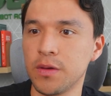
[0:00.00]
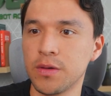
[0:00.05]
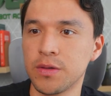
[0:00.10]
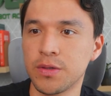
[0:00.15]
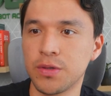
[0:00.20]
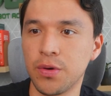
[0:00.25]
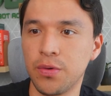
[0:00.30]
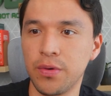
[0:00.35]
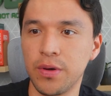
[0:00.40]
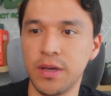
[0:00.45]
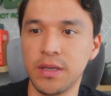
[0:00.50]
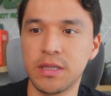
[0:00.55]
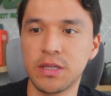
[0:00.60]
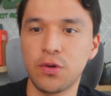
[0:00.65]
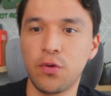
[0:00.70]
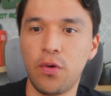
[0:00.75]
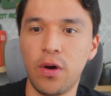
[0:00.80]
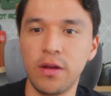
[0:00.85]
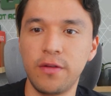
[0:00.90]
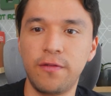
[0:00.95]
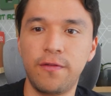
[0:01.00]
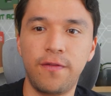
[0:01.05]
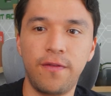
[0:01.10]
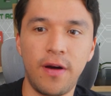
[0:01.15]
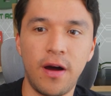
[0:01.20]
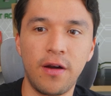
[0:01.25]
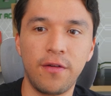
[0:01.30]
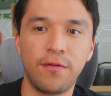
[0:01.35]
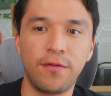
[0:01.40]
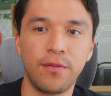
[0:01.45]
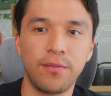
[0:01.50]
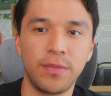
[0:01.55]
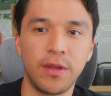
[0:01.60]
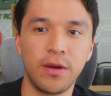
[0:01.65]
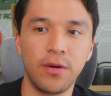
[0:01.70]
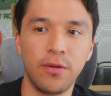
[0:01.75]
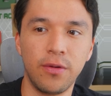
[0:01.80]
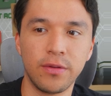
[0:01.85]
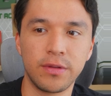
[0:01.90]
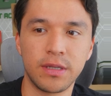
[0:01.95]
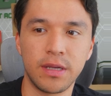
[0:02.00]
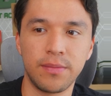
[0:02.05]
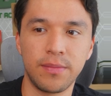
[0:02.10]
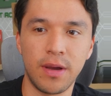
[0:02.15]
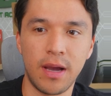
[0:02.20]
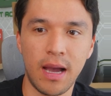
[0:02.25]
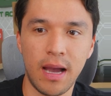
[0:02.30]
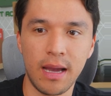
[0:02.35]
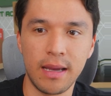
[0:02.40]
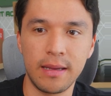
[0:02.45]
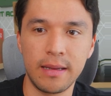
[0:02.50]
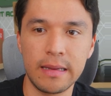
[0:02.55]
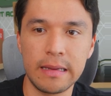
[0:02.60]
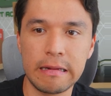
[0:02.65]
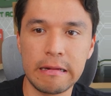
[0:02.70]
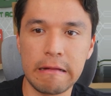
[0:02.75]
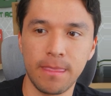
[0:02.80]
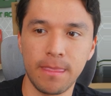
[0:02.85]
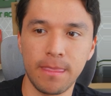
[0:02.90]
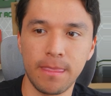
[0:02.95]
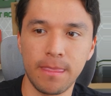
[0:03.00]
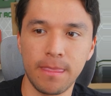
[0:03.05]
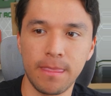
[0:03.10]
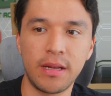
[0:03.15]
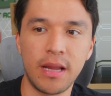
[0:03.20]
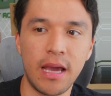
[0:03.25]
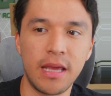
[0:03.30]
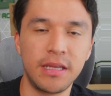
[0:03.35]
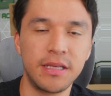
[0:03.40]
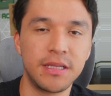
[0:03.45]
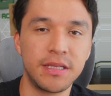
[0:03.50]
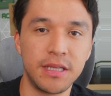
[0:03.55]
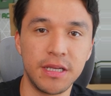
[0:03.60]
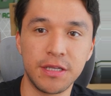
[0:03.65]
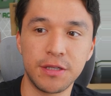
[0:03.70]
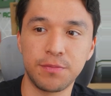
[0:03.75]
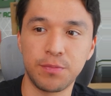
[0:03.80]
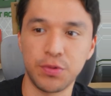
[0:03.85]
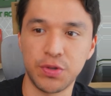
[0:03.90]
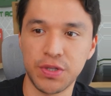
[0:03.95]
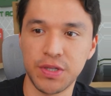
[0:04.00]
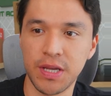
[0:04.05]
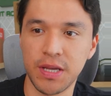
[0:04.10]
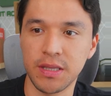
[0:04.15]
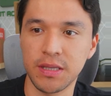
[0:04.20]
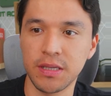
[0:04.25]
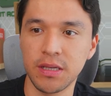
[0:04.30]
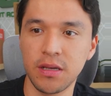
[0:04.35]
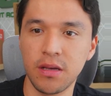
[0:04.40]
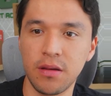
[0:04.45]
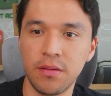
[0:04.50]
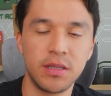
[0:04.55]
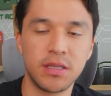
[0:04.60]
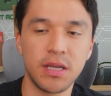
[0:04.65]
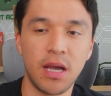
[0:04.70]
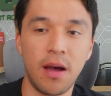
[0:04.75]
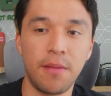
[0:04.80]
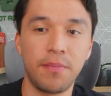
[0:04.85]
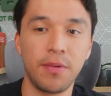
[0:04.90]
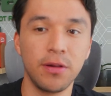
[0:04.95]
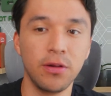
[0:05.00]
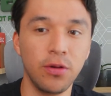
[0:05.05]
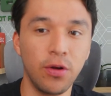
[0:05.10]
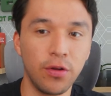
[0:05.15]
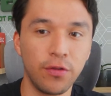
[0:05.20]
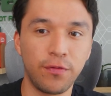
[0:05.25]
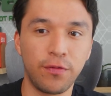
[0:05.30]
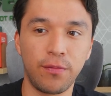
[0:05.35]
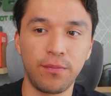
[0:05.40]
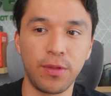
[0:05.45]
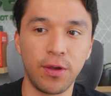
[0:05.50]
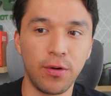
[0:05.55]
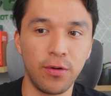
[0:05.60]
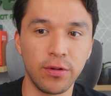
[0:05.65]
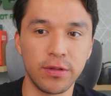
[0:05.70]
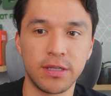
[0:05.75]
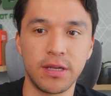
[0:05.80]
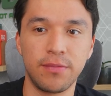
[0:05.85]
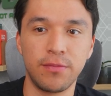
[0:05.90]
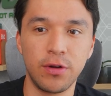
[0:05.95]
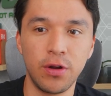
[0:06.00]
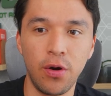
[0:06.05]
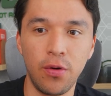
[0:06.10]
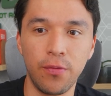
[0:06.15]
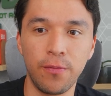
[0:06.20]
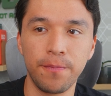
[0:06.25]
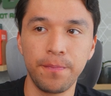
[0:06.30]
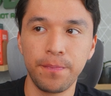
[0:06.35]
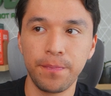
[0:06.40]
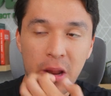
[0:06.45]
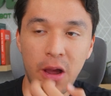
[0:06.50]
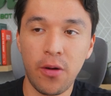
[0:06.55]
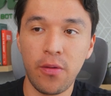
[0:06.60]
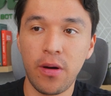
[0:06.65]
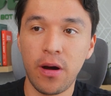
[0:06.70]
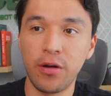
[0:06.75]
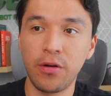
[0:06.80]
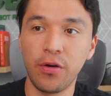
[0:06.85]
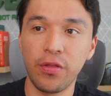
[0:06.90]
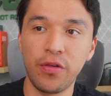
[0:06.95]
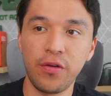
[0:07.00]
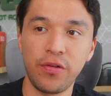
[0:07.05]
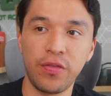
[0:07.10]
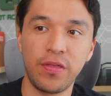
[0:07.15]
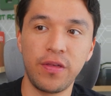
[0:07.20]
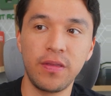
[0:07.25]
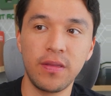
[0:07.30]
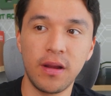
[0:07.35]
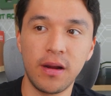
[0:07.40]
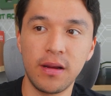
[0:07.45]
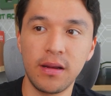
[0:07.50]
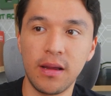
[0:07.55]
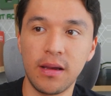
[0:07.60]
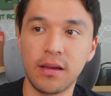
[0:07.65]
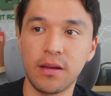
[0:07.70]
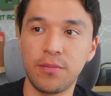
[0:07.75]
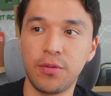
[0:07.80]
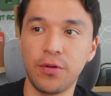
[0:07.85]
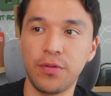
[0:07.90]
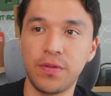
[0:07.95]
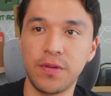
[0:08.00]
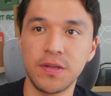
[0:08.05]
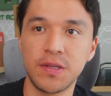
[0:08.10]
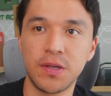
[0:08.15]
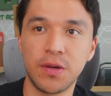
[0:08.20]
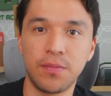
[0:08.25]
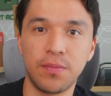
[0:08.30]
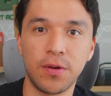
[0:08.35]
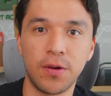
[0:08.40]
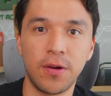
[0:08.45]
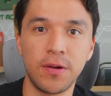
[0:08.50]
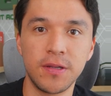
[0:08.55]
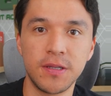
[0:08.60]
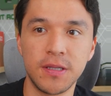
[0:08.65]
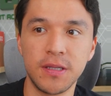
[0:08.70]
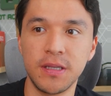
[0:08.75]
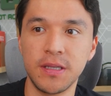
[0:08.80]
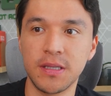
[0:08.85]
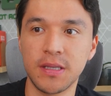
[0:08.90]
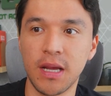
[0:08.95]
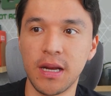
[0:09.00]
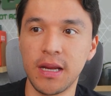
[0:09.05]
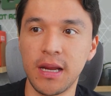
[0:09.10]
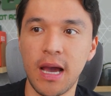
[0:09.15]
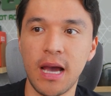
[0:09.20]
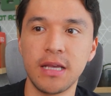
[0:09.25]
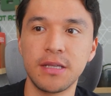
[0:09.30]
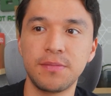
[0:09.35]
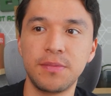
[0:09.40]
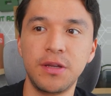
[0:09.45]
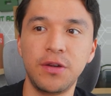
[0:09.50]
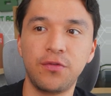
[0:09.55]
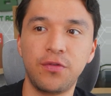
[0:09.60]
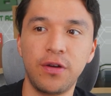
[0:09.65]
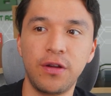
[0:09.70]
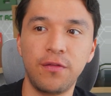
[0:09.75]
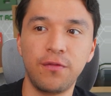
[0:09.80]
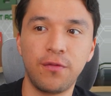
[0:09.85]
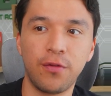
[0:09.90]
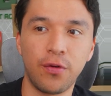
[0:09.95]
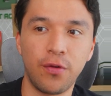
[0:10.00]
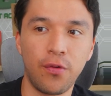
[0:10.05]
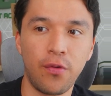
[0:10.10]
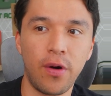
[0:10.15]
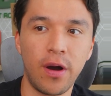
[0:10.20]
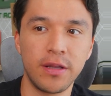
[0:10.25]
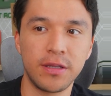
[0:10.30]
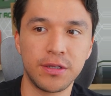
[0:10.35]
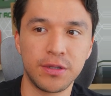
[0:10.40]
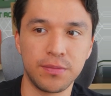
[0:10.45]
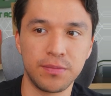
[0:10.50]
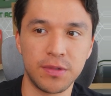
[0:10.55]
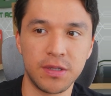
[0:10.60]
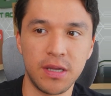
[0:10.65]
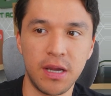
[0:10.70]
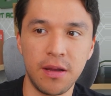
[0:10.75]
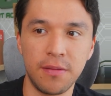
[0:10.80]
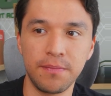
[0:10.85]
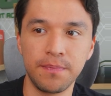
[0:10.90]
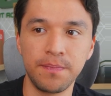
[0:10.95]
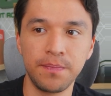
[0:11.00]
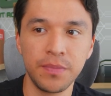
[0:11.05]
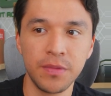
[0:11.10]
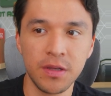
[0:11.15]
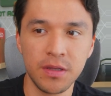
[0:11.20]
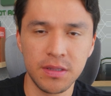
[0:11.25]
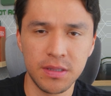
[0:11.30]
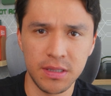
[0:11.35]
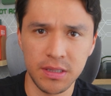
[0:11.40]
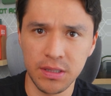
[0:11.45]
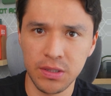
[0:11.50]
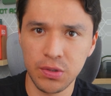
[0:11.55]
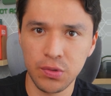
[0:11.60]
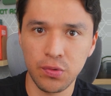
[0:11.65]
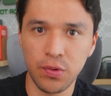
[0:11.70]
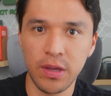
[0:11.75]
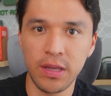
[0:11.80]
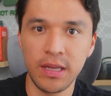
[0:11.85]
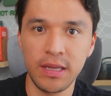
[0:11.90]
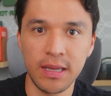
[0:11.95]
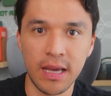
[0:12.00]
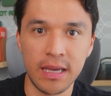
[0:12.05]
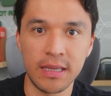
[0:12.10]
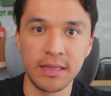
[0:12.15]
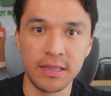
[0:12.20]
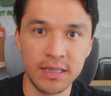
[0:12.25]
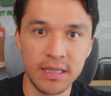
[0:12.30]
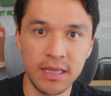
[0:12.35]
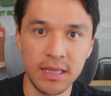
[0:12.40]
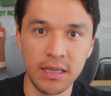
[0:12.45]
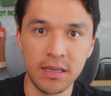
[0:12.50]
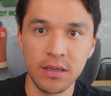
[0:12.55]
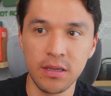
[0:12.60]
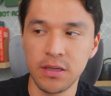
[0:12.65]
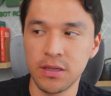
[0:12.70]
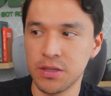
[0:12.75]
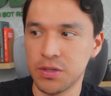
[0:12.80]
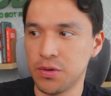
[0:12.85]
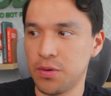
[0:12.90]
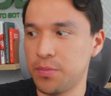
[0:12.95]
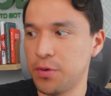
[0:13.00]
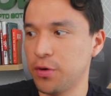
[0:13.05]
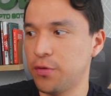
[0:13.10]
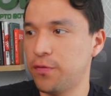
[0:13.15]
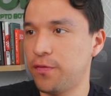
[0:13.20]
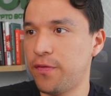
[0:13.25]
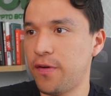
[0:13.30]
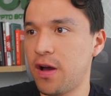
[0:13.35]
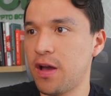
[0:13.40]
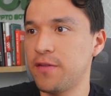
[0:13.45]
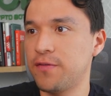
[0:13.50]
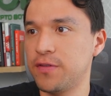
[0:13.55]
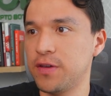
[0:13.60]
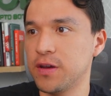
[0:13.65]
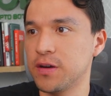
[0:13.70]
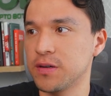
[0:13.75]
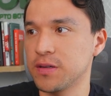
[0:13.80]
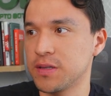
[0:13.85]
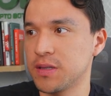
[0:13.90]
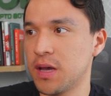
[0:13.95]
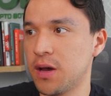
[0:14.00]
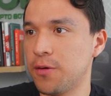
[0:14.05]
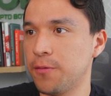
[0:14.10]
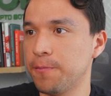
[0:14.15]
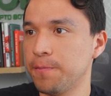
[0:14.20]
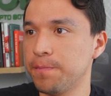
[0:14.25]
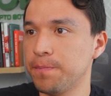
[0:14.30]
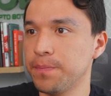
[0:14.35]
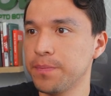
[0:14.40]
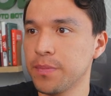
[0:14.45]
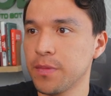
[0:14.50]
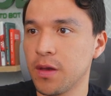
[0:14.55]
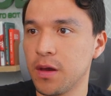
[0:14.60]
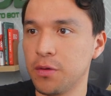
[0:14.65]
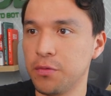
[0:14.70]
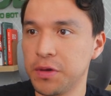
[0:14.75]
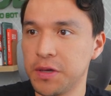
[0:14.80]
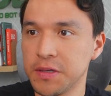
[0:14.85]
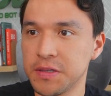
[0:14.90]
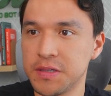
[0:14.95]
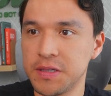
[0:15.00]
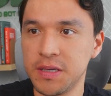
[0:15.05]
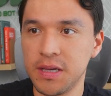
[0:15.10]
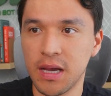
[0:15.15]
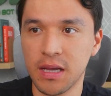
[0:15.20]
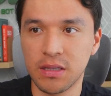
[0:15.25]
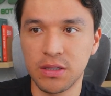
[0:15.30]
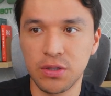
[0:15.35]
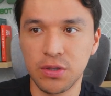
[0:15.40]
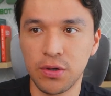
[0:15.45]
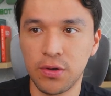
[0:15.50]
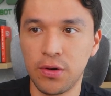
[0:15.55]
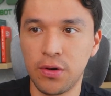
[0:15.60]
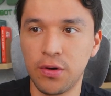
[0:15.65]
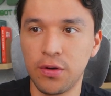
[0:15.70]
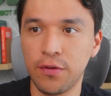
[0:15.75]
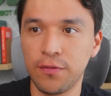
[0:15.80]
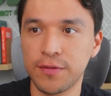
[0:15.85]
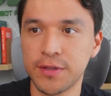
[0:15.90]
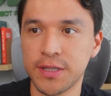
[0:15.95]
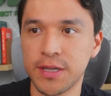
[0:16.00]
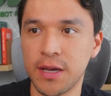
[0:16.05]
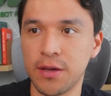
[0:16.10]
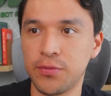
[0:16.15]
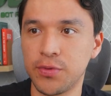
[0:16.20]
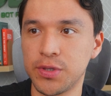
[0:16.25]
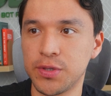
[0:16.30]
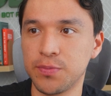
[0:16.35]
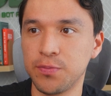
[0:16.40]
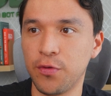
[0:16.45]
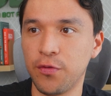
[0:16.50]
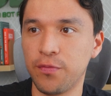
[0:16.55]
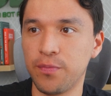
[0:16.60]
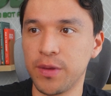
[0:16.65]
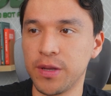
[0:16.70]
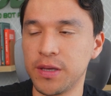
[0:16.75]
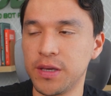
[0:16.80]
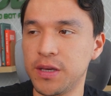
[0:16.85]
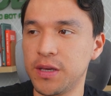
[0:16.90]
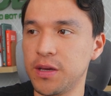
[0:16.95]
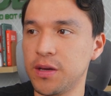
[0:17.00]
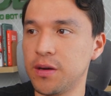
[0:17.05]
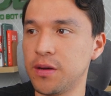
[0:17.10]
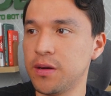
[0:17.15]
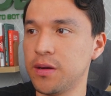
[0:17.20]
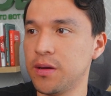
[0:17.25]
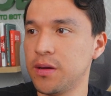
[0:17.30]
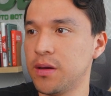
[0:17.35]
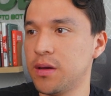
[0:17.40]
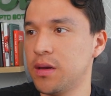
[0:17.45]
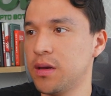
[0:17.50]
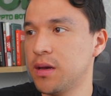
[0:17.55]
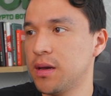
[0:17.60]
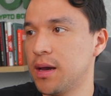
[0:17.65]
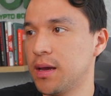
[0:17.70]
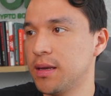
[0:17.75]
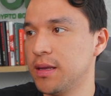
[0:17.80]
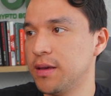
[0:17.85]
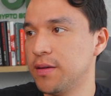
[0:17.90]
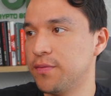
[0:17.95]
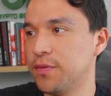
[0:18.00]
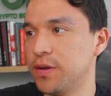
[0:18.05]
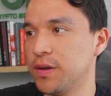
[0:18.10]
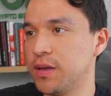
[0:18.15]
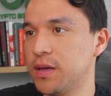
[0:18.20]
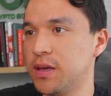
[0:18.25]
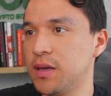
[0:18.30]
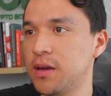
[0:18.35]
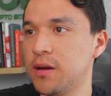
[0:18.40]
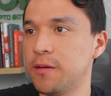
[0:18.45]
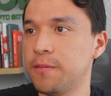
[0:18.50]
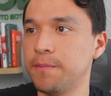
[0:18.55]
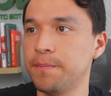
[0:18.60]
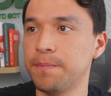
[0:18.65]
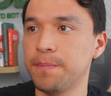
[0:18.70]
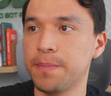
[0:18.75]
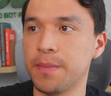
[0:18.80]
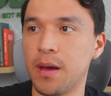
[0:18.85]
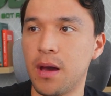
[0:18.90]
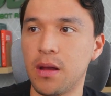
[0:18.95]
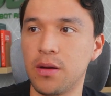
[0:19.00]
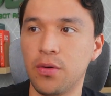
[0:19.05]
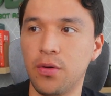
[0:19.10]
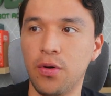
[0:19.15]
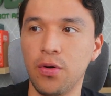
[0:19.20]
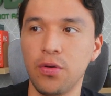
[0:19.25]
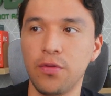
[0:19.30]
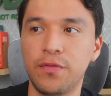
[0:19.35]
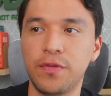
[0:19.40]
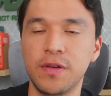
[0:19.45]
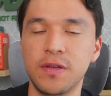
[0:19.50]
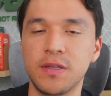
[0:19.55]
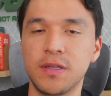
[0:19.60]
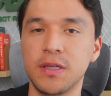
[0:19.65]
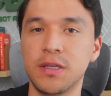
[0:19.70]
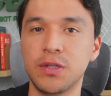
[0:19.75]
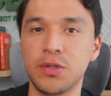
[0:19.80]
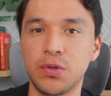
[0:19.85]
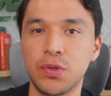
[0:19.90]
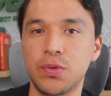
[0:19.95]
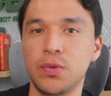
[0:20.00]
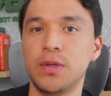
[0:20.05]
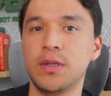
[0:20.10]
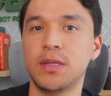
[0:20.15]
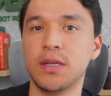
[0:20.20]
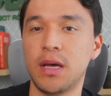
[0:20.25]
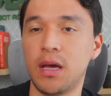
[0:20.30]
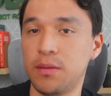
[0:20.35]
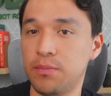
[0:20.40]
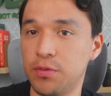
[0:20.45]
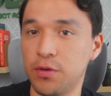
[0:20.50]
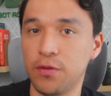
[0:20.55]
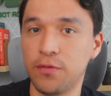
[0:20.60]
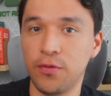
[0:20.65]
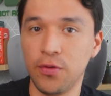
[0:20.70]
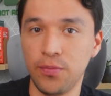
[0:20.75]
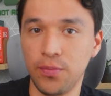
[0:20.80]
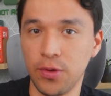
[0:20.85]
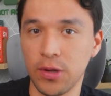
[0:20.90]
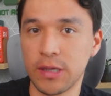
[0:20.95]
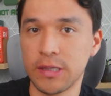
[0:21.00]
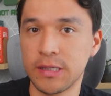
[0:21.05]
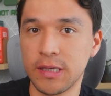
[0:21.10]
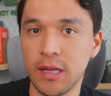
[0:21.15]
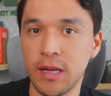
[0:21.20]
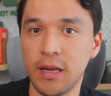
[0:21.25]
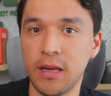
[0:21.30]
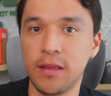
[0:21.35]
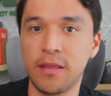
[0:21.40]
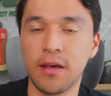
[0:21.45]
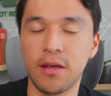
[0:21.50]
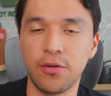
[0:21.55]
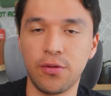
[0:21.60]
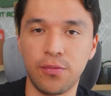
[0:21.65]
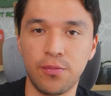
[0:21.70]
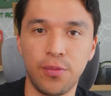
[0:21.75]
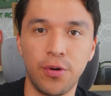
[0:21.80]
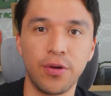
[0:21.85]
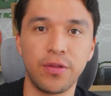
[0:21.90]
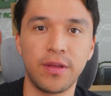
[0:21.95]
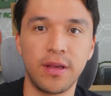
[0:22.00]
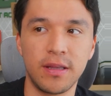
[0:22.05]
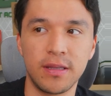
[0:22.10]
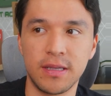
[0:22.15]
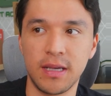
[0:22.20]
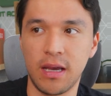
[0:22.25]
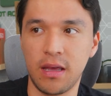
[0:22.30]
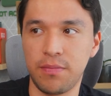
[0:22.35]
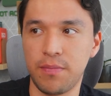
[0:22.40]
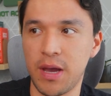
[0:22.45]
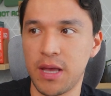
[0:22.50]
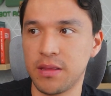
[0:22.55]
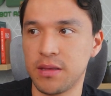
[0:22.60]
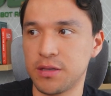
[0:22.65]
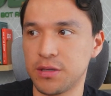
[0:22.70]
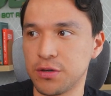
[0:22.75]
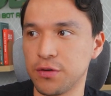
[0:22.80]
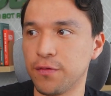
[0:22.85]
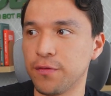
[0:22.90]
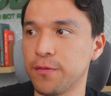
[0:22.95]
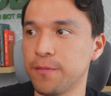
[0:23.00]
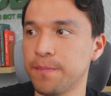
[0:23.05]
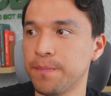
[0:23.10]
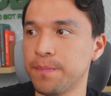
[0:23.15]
So it's quite far from the all-time high, about a 96%. It's up a lot from the all-time low. Now, another thing that I like about this cryptocurrency is that it has been trading for quite some time, since 2019, so about 5 years now. And we can see a ton of sideways movement here and even here. And all of this is sweet and beautiful volatility that our bot can take advantage of.